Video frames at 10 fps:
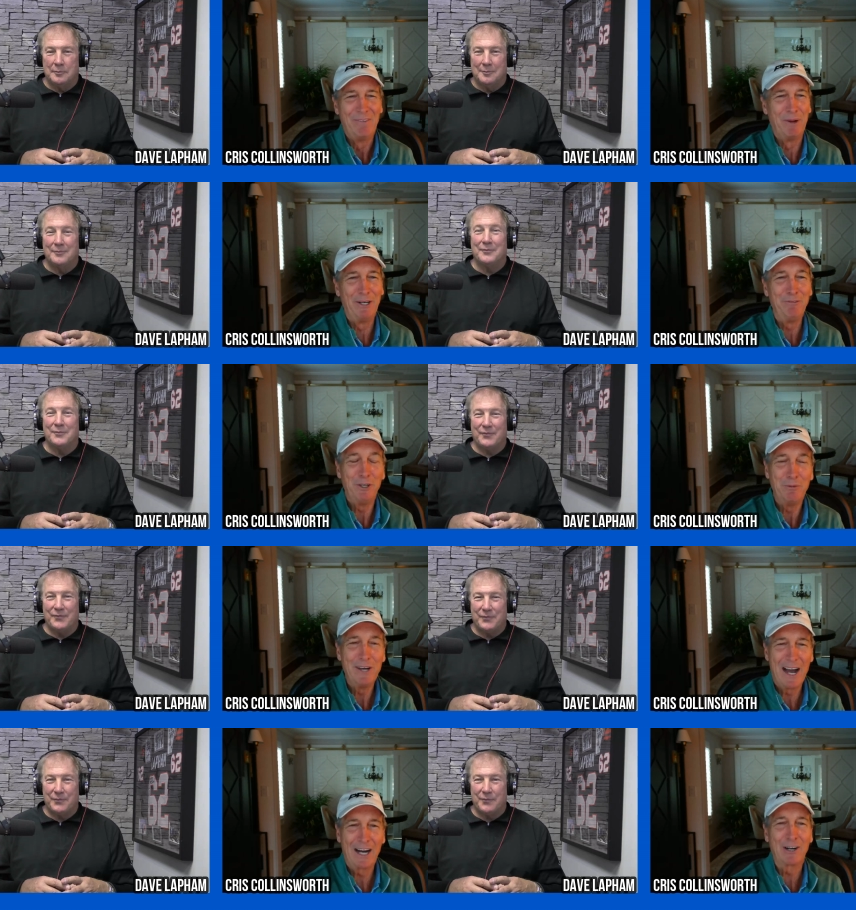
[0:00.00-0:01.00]
Speaker 1: but if you
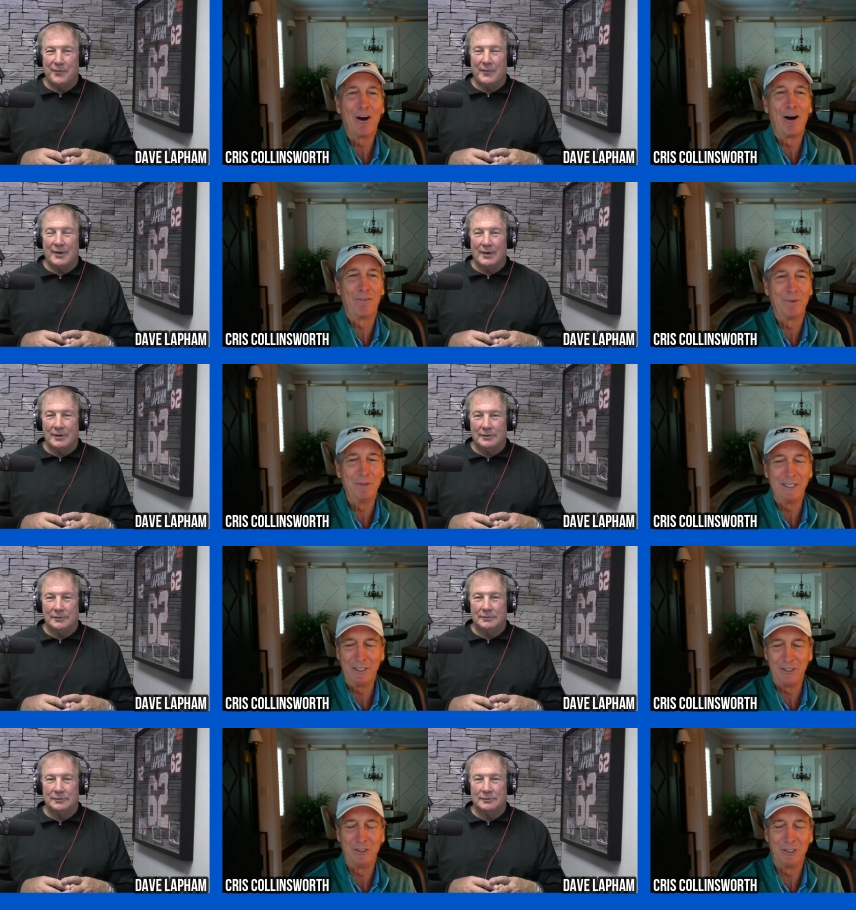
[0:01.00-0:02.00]
knock off, I
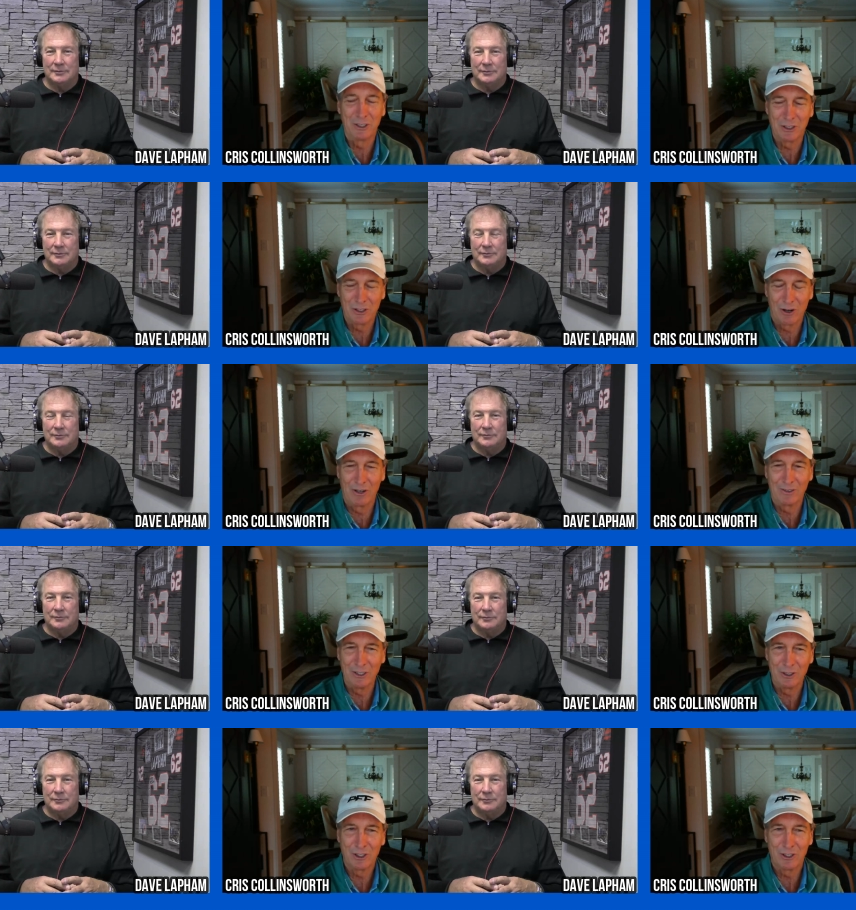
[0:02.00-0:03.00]
mean, you just start
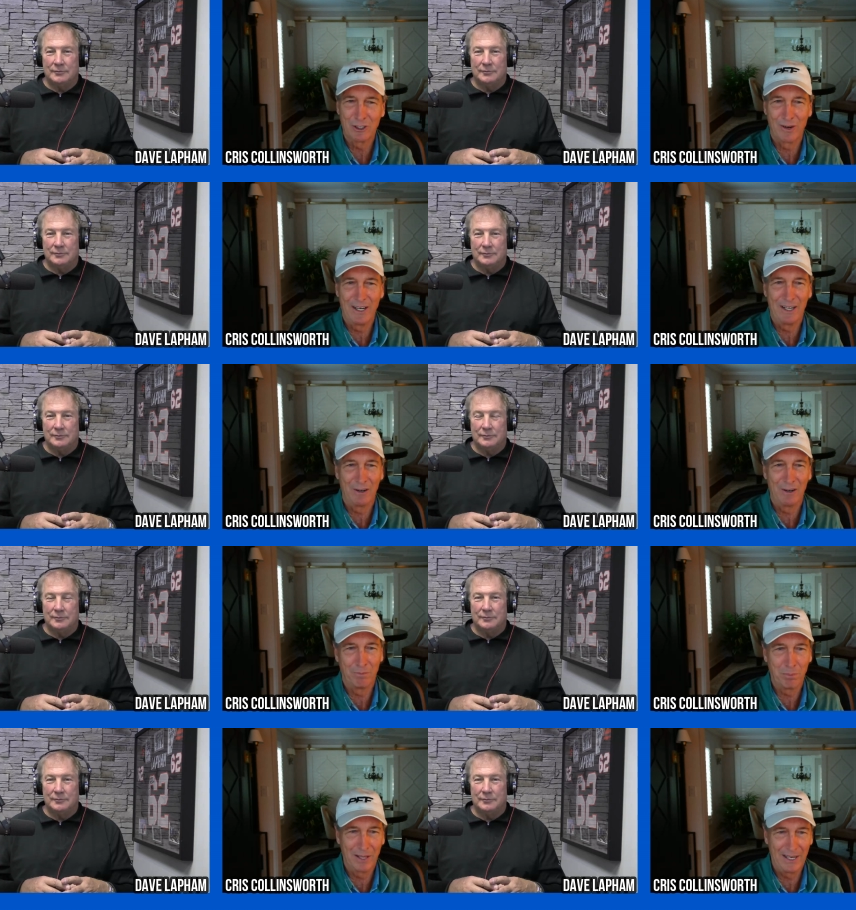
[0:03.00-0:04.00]
the string
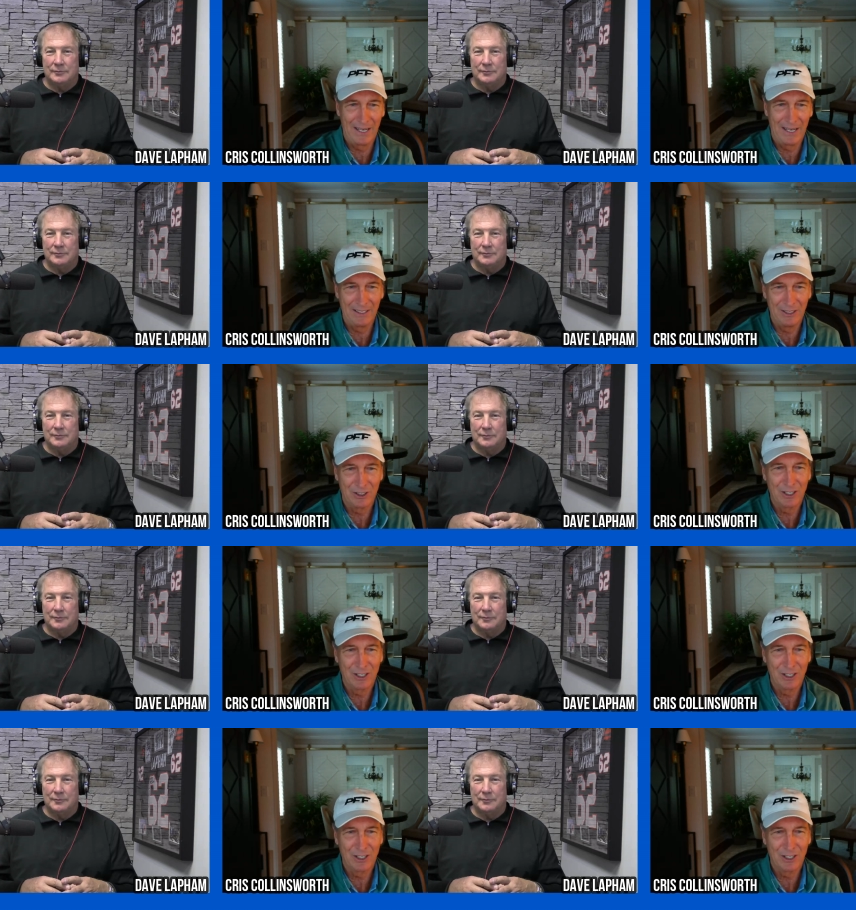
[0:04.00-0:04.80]
of playing these